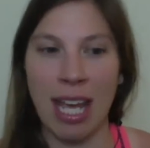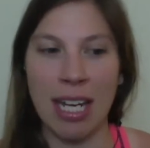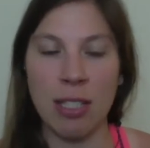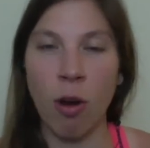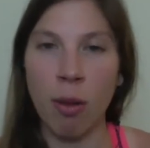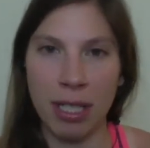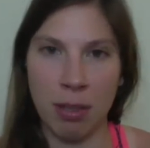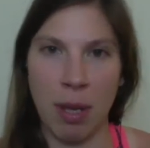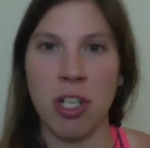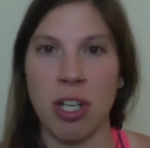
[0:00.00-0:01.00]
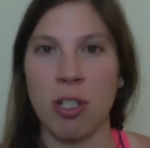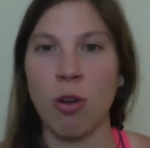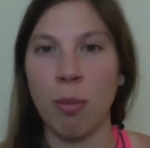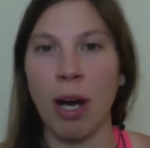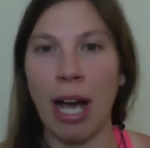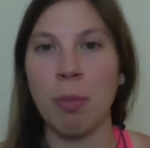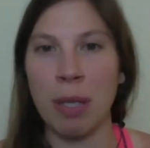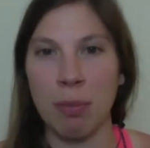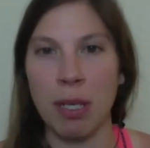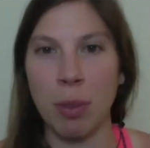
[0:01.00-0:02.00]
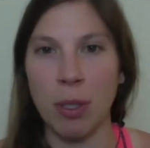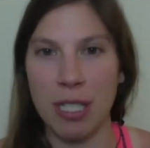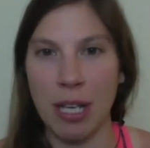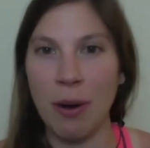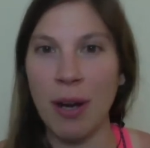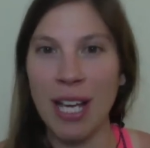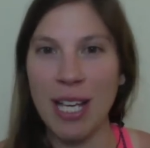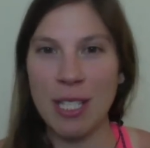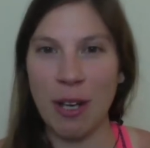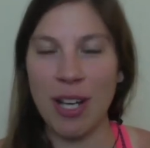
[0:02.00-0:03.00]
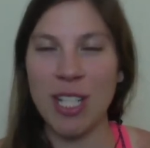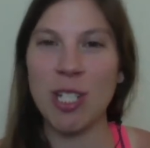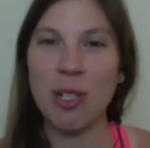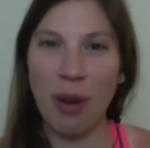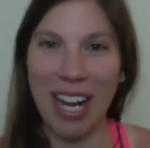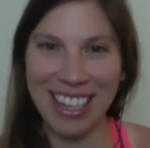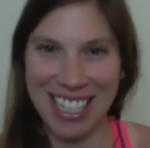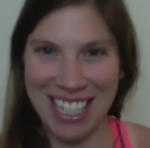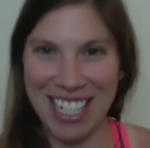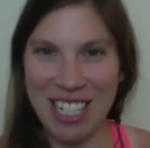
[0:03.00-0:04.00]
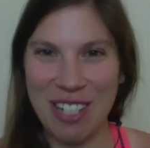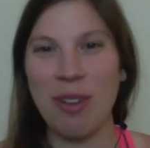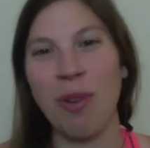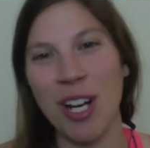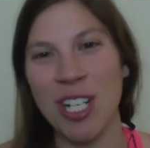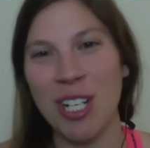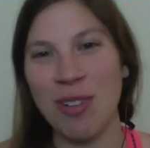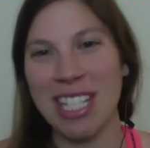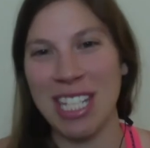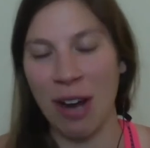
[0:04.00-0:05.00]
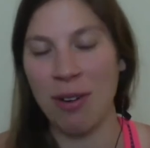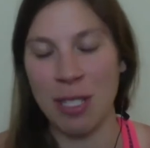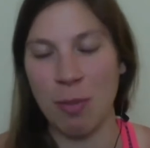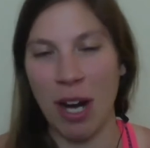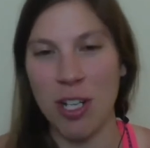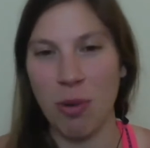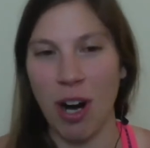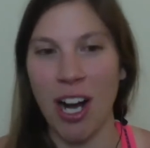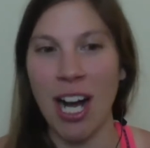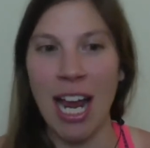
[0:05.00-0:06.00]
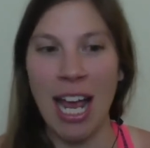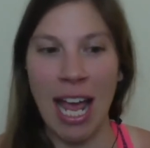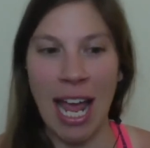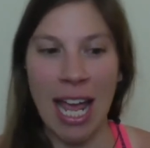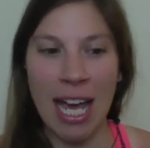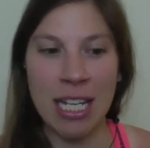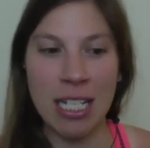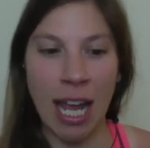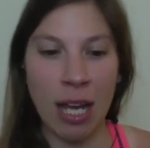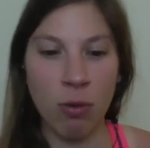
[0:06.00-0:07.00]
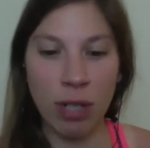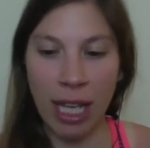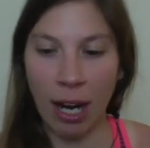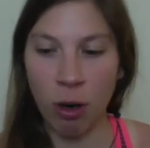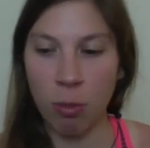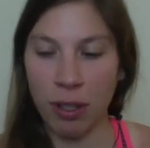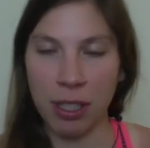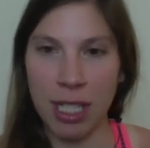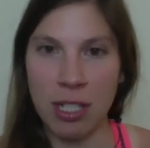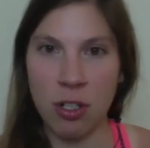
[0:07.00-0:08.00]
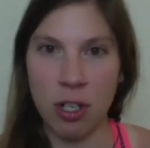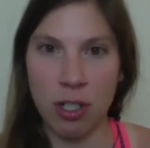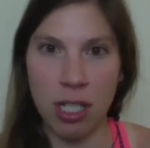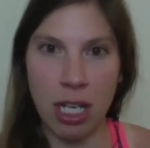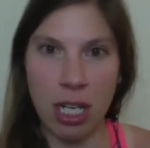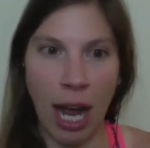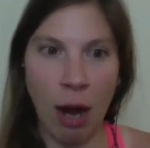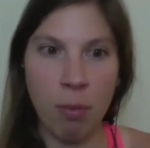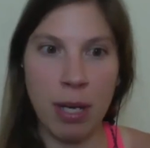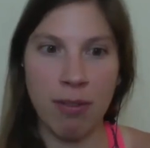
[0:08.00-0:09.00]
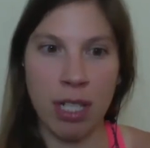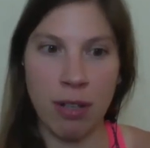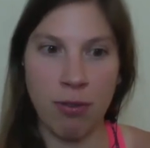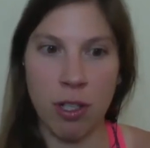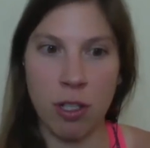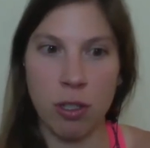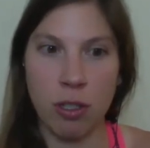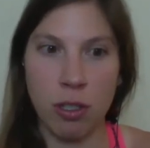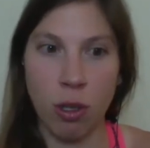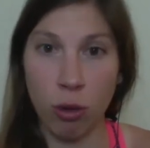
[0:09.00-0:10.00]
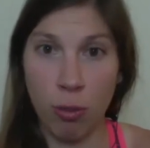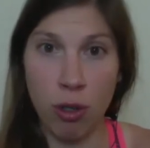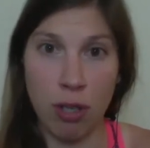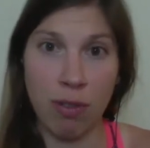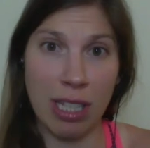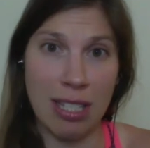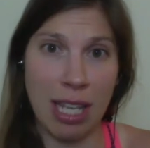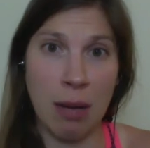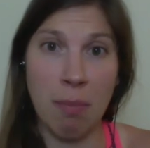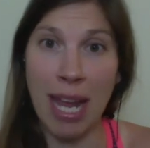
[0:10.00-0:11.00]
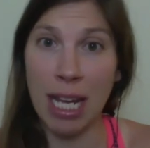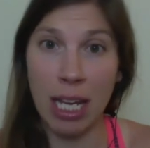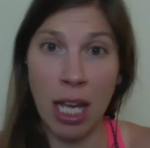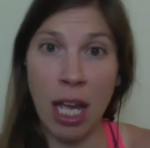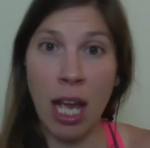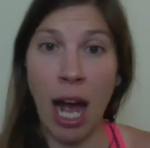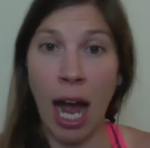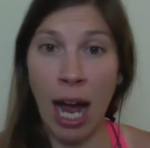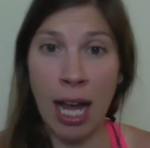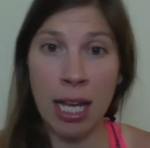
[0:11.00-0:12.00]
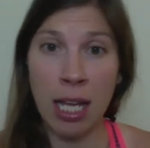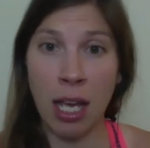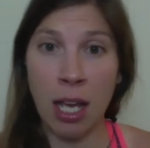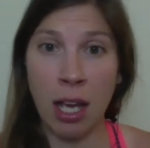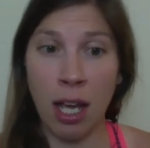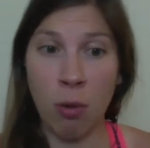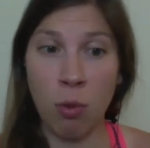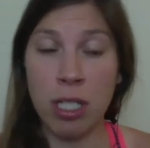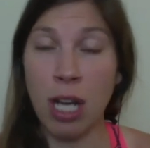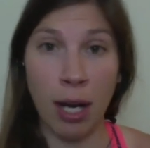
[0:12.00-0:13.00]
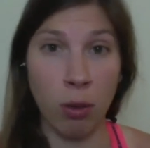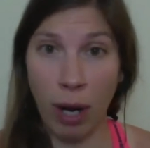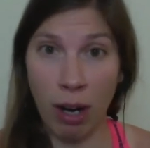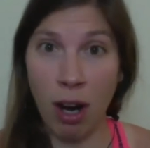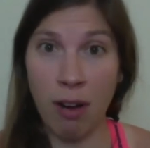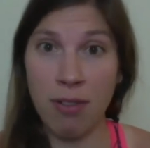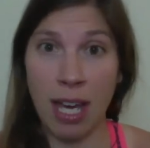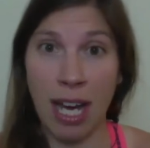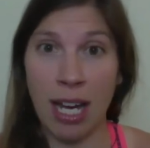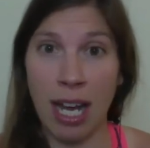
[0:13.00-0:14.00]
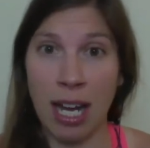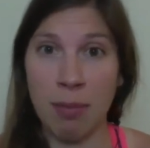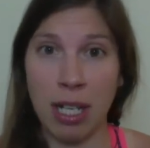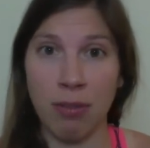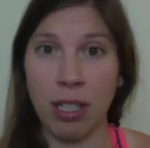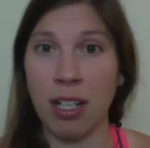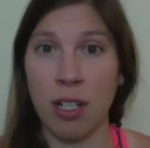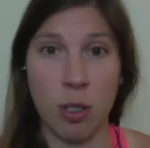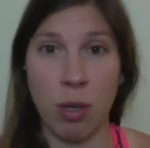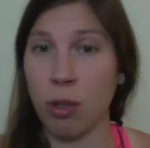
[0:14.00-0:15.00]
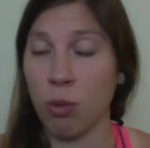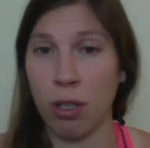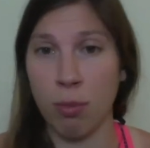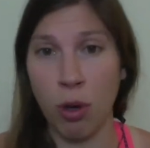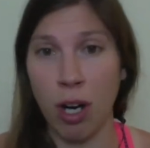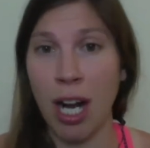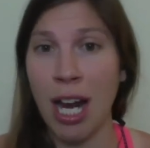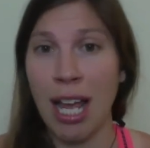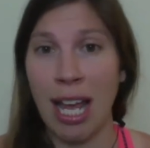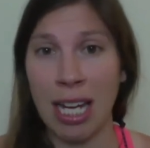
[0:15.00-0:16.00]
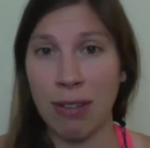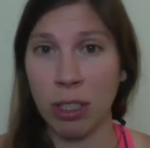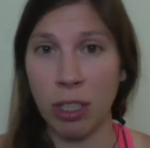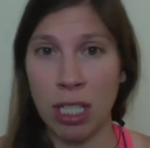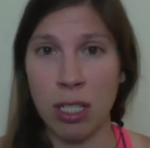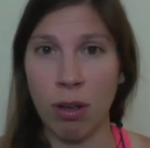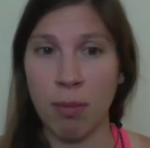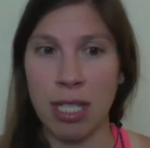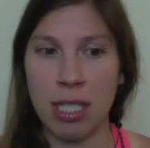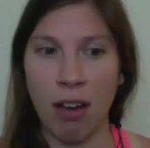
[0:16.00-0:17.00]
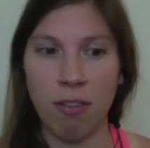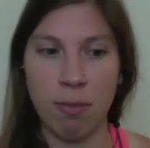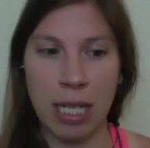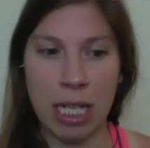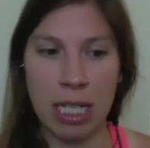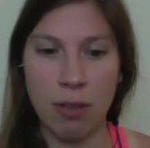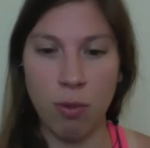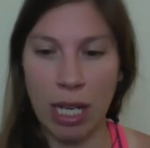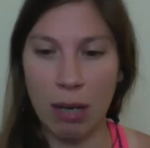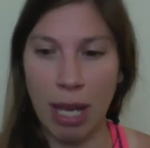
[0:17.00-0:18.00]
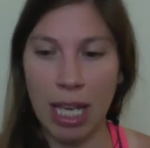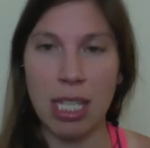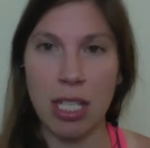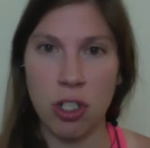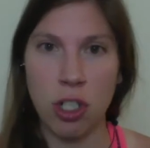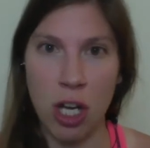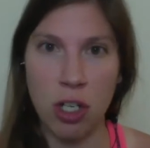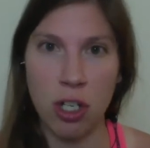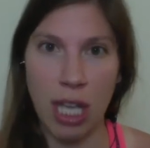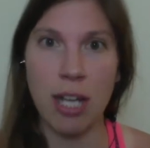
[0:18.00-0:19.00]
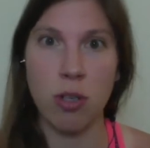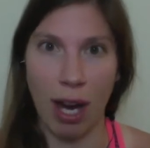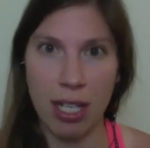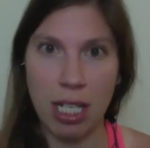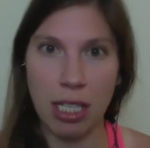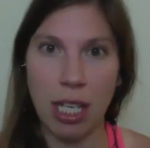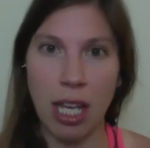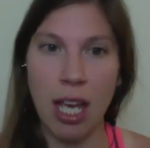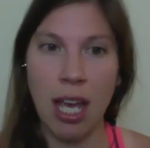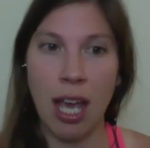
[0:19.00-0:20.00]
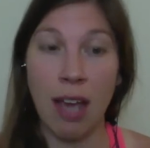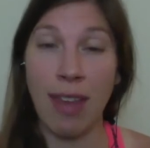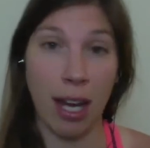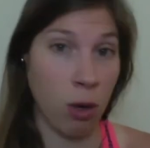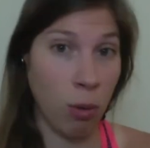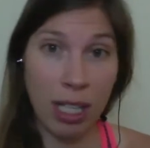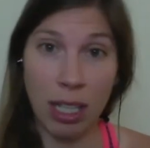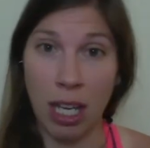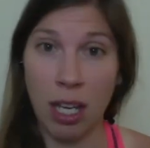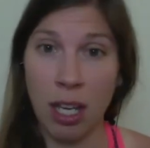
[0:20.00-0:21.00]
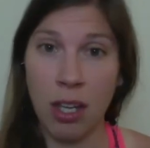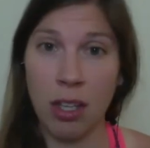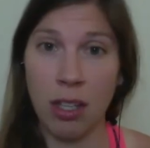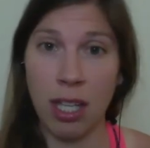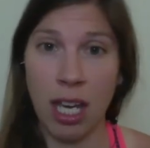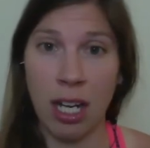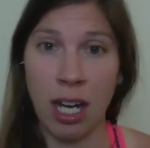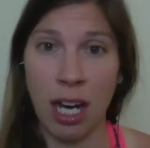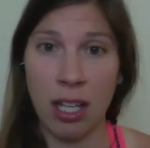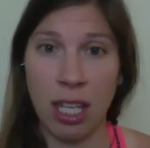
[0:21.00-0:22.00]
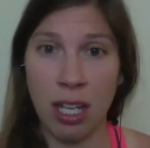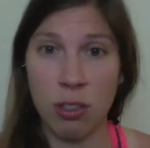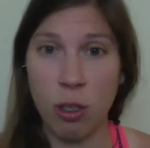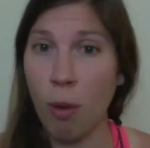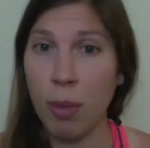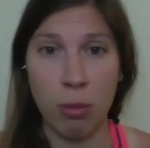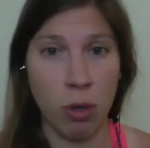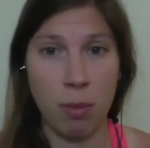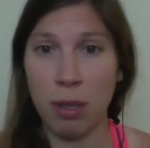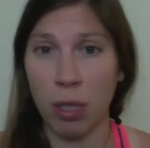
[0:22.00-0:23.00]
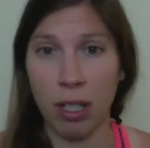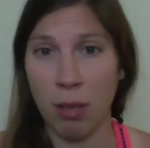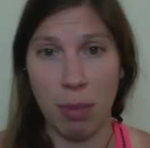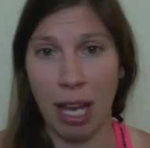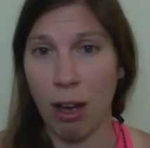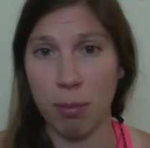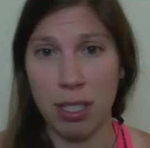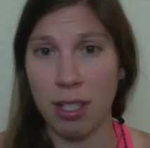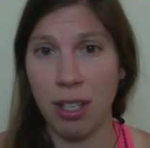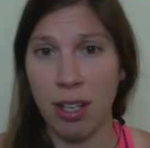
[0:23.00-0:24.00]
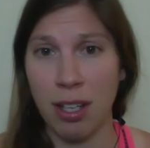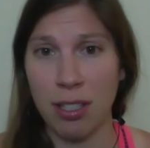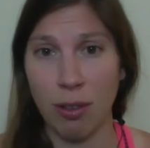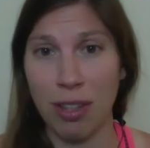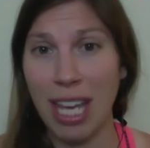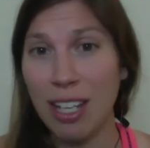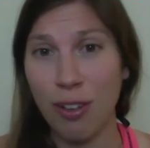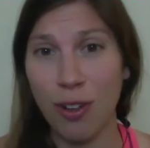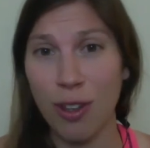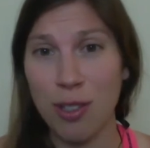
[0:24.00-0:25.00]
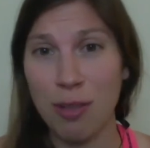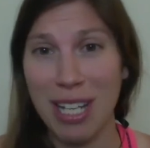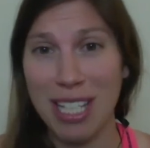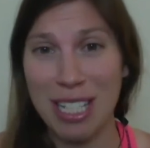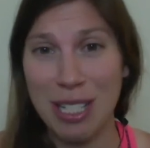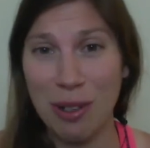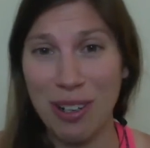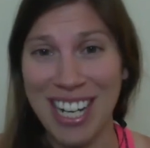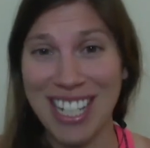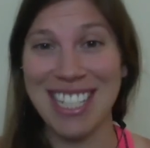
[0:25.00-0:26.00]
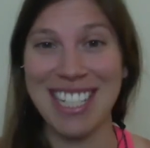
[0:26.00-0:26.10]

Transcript: And it's all about the patient. It's all about helping people. So it's just great listening to you and watching you and see how inspired you are. And really, I hope all the listeners are seeing how big of a difference total motion release can make. I was not aware of that, and I'm definitely going to spread the word more and even look into it myself, because if we can make these changes that drastically and that quickly, then I think so many more people are going to be helped. So thank you for those amazing stories.